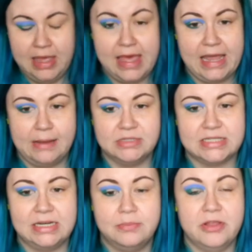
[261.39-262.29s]
and I'm just
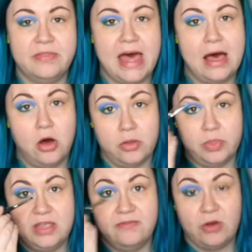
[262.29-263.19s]
going to put that on
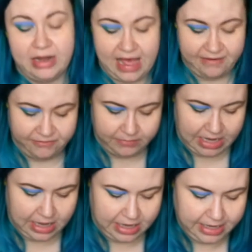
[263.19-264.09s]
the front half of my
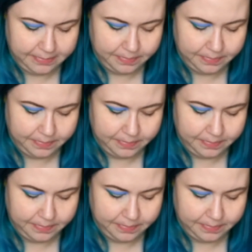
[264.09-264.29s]
eye.